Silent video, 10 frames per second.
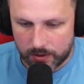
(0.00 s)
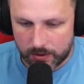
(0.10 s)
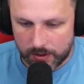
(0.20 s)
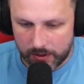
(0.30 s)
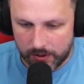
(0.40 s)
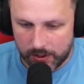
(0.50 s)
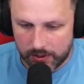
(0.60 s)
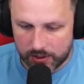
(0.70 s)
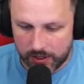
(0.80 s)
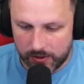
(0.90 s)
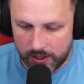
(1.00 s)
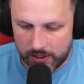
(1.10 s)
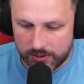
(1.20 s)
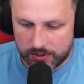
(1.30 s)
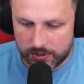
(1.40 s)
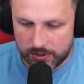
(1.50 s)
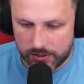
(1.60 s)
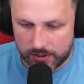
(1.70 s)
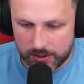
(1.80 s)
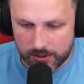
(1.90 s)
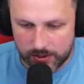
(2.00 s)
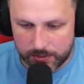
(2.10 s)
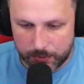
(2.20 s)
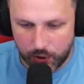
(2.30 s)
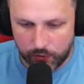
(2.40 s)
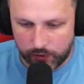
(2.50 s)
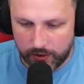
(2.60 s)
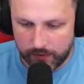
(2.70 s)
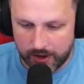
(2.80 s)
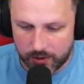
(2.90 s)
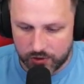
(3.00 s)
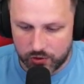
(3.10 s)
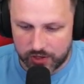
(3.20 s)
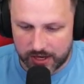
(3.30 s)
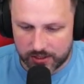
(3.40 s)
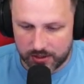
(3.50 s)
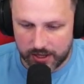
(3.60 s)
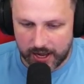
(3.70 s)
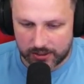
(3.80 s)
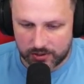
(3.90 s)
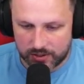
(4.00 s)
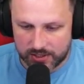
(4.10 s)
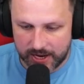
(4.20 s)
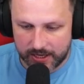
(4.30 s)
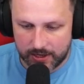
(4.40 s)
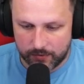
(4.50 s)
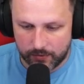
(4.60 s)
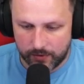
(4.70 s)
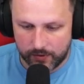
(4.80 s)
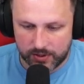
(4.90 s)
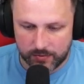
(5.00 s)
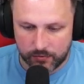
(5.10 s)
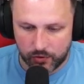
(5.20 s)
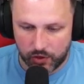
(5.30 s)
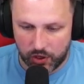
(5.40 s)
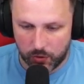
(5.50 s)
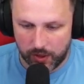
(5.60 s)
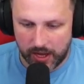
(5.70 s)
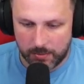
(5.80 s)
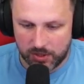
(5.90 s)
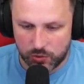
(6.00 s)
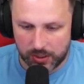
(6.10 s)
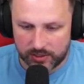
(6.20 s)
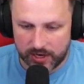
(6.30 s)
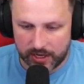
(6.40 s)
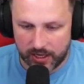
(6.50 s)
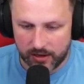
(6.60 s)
And this Pure 3000 does act as a tank. If it's in front of you, the enemies will attack it.